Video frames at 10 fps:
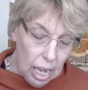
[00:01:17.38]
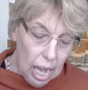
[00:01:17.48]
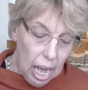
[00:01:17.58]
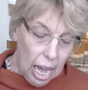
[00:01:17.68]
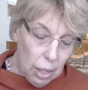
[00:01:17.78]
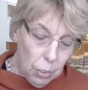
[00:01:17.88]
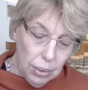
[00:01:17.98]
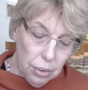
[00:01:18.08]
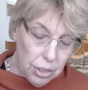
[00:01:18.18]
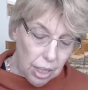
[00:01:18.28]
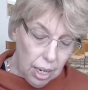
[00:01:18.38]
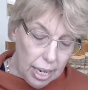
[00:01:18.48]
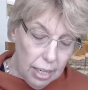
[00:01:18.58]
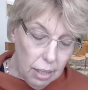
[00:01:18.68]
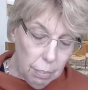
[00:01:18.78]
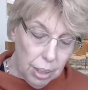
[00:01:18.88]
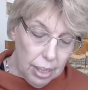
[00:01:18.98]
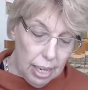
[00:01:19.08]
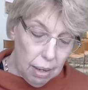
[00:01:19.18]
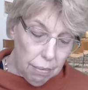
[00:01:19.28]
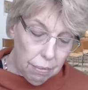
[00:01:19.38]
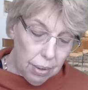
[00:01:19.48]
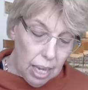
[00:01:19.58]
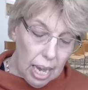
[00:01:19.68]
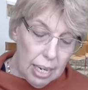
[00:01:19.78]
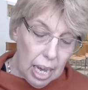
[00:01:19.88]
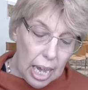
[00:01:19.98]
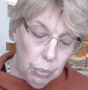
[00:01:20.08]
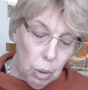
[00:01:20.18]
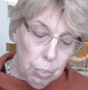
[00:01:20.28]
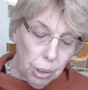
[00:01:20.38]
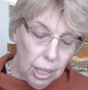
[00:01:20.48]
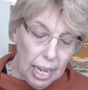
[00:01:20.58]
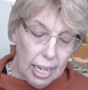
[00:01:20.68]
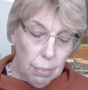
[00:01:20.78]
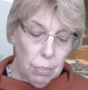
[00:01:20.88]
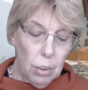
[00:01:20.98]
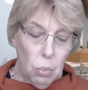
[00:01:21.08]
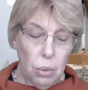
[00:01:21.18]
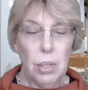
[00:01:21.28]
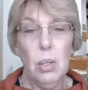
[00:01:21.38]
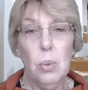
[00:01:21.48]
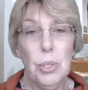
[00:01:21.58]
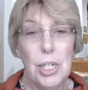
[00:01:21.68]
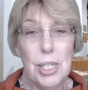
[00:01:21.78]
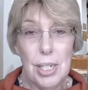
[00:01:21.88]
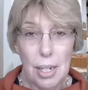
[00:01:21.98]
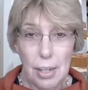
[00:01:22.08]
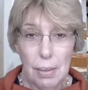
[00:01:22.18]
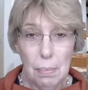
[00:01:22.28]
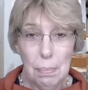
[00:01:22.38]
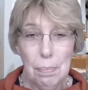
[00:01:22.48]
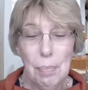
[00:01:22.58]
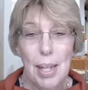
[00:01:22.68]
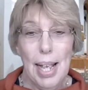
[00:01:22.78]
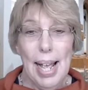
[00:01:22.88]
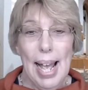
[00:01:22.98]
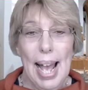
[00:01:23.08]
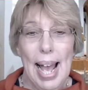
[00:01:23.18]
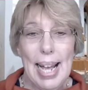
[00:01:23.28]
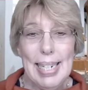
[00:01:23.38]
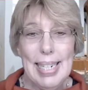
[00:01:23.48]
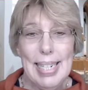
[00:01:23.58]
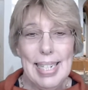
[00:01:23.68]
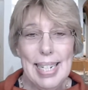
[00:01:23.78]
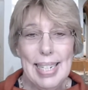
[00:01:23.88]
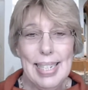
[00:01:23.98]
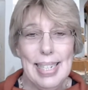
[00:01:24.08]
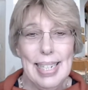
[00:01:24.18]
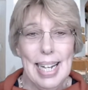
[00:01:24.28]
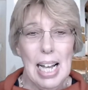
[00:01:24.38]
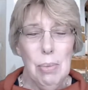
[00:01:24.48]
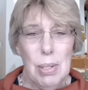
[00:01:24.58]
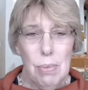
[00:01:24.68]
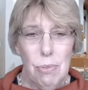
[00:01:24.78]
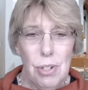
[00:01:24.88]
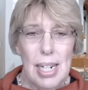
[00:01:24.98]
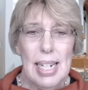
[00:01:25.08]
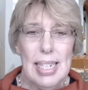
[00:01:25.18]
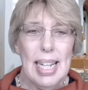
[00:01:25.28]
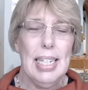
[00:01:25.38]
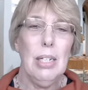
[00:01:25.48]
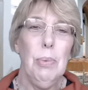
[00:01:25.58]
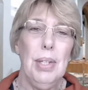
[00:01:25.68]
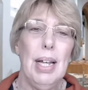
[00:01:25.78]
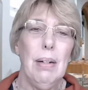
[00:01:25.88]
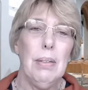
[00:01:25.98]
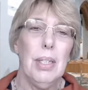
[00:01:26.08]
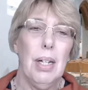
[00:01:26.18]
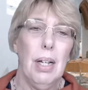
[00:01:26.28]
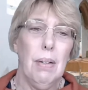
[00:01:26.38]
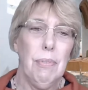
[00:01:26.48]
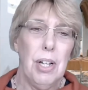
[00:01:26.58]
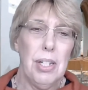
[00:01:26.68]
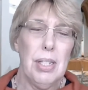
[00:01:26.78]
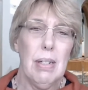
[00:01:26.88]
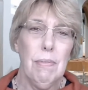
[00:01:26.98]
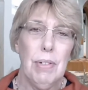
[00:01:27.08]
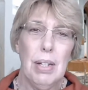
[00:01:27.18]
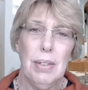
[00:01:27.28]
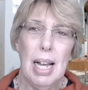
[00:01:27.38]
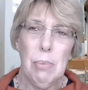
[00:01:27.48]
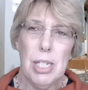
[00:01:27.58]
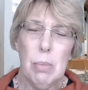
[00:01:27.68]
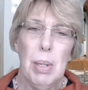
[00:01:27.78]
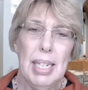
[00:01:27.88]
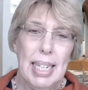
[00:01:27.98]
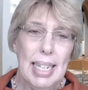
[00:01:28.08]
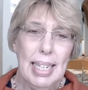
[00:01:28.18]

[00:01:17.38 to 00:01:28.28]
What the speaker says: I will not die, but live, and I will proclaim what the Lord has done. And I was really taken with that verse and felt that was speaking.